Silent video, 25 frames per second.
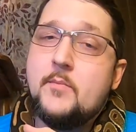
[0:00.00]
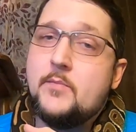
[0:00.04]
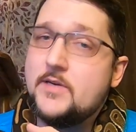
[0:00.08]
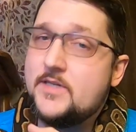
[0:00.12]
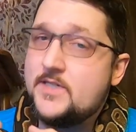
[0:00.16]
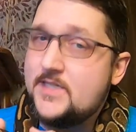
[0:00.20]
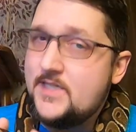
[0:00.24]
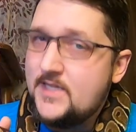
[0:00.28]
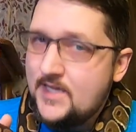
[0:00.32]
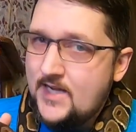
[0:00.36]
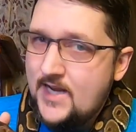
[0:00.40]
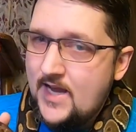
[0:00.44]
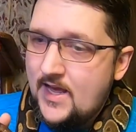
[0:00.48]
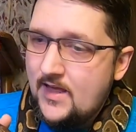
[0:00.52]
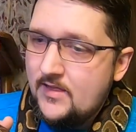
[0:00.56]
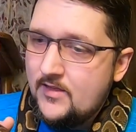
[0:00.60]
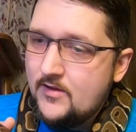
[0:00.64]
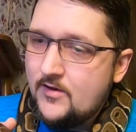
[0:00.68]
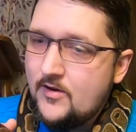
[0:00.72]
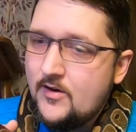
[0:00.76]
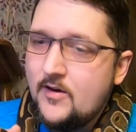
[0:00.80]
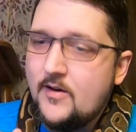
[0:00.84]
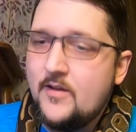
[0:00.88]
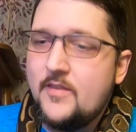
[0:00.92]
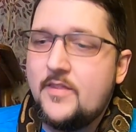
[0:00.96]
but
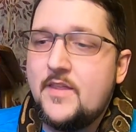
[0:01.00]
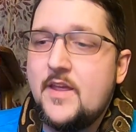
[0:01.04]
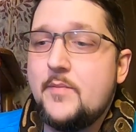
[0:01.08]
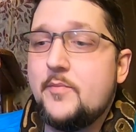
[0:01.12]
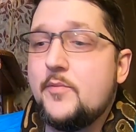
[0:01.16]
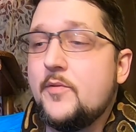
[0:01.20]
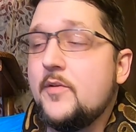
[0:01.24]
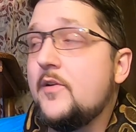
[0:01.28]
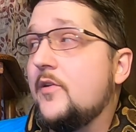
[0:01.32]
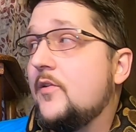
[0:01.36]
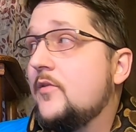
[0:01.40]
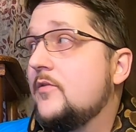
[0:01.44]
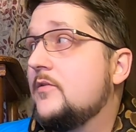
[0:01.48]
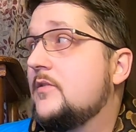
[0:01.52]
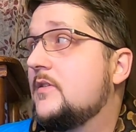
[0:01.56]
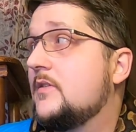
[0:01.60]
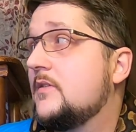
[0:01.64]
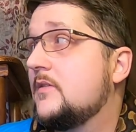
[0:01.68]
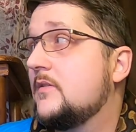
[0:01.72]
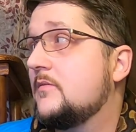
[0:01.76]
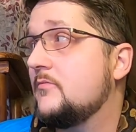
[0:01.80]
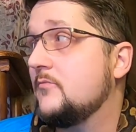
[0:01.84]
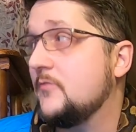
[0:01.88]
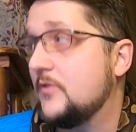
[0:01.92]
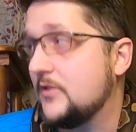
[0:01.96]
together they
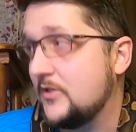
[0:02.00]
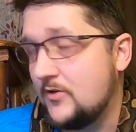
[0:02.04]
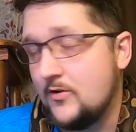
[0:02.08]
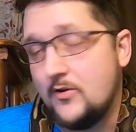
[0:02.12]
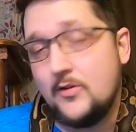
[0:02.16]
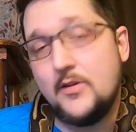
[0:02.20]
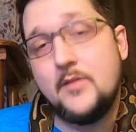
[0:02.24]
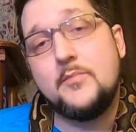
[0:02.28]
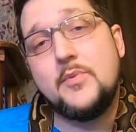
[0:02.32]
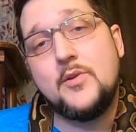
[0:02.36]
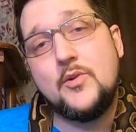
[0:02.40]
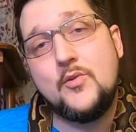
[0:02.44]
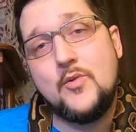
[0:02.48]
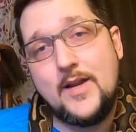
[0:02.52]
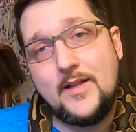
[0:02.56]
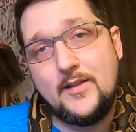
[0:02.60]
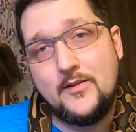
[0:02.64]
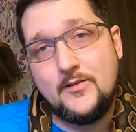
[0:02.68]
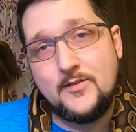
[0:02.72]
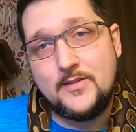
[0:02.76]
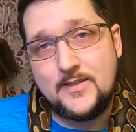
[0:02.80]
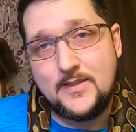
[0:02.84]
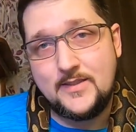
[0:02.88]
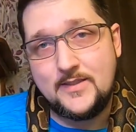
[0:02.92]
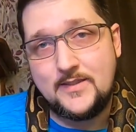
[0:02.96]
produce what's called a blue-eyed
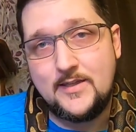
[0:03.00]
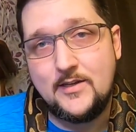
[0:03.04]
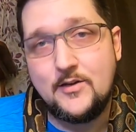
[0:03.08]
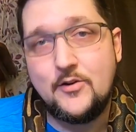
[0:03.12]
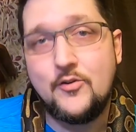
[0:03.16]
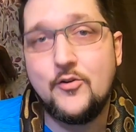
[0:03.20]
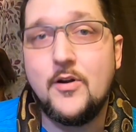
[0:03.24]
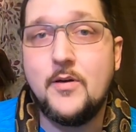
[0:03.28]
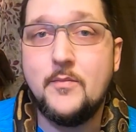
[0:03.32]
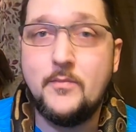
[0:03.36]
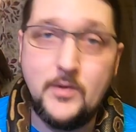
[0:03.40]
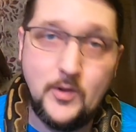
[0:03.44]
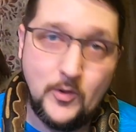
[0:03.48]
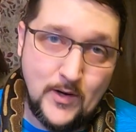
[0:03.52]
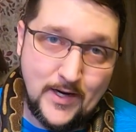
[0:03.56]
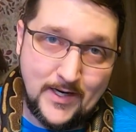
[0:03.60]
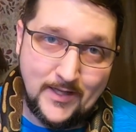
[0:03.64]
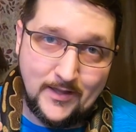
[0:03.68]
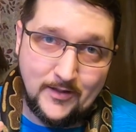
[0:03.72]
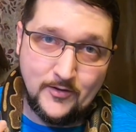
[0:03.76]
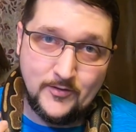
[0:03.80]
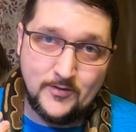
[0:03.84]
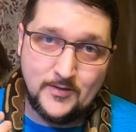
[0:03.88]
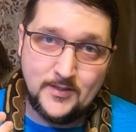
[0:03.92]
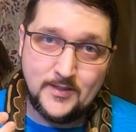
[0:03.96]
leucistic, or a
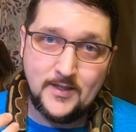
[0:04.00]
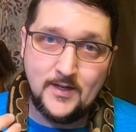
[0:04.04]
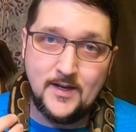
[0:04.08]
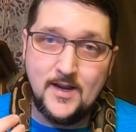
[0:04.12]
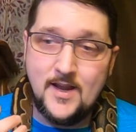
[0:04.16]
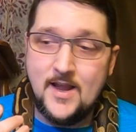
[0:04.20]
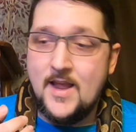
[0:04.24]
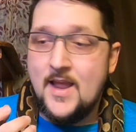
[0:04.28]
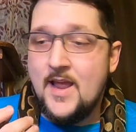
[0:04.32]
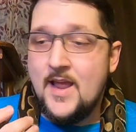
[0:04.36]
blue-eyed Lucy.